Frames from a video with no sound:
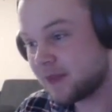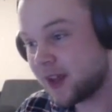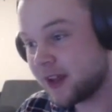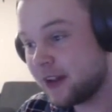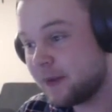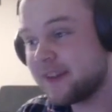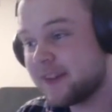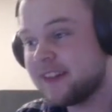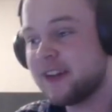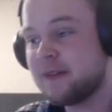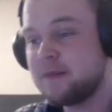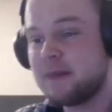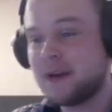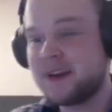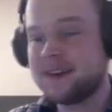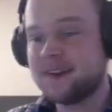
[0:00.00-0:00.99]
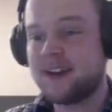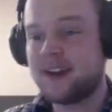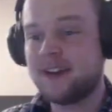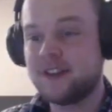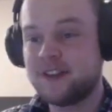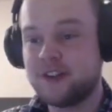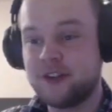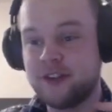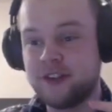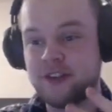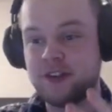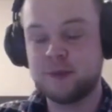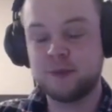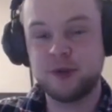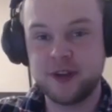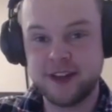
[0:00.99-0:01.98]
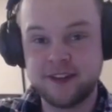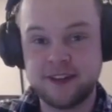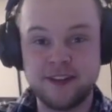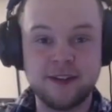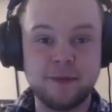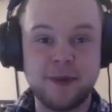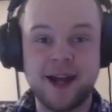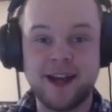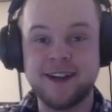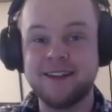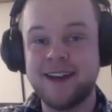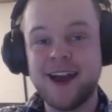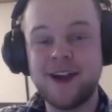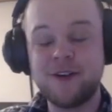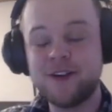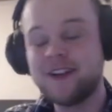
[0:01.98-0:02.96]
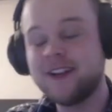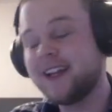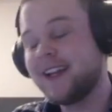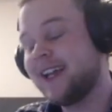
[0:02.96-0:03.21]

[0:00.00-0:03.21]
Now my second character is this priest. He's a Pandaren.